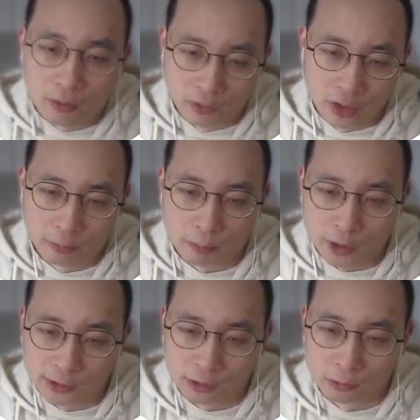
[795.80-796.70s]
When
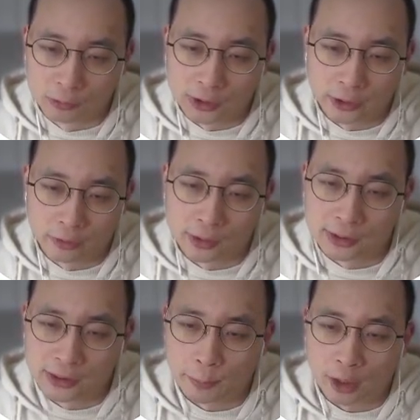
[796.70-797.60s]
most rules use
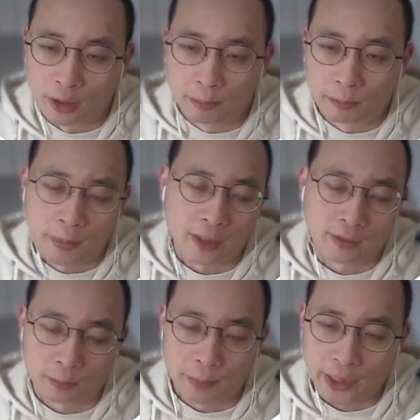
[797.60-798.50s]
similar
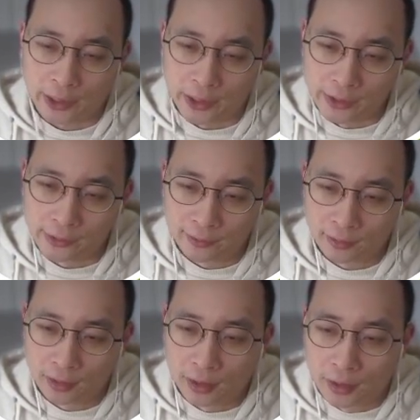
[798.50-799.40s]
Python
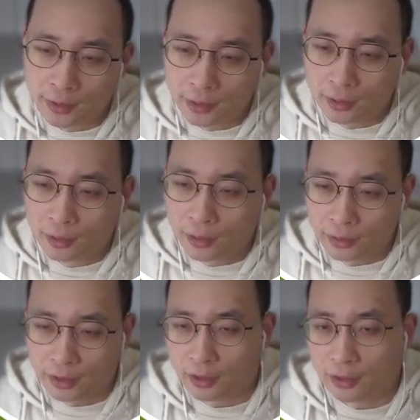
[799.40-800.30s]
packages,
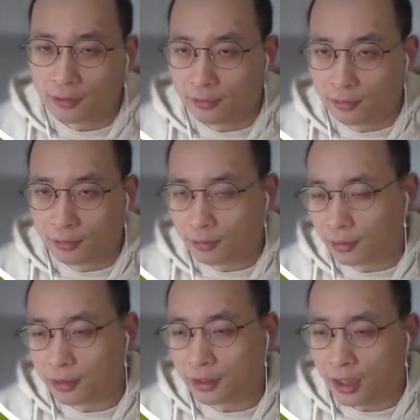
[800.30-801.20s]
in,
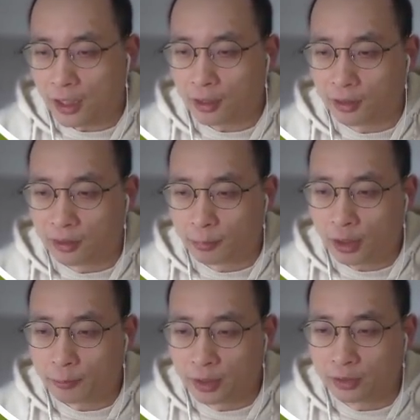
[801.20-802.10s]
in an
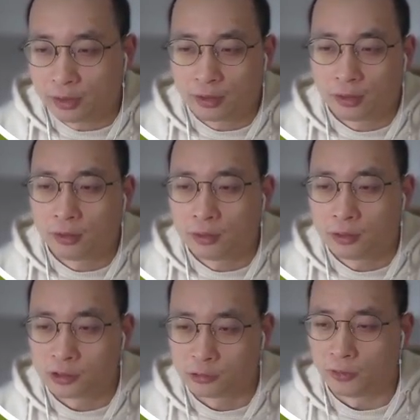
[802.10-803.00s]
experiment
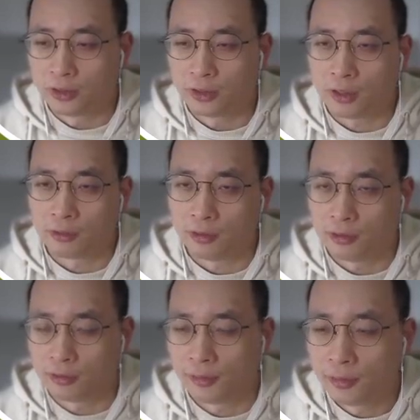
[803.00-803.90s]
shown on
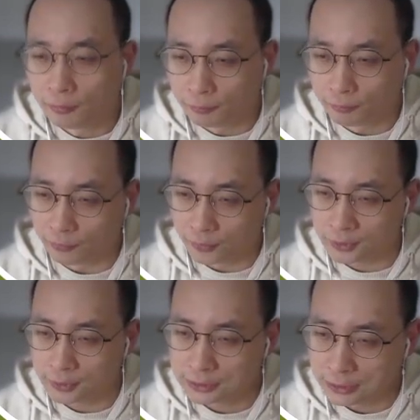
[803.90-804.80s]

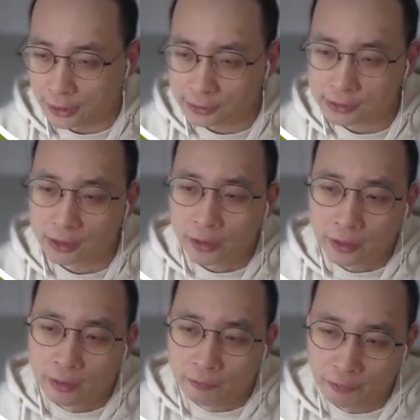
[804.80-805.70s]
the slides,
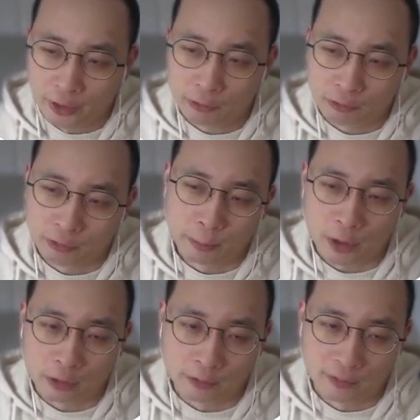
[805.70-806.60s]
we
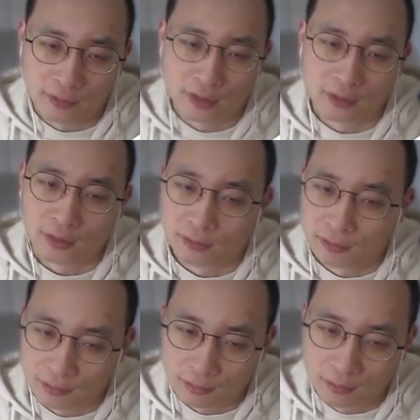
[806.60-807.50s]
reproduce
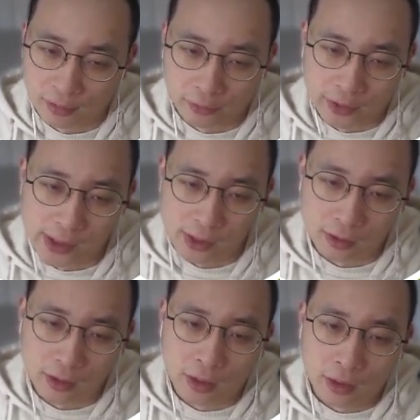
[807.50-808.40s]
this situation.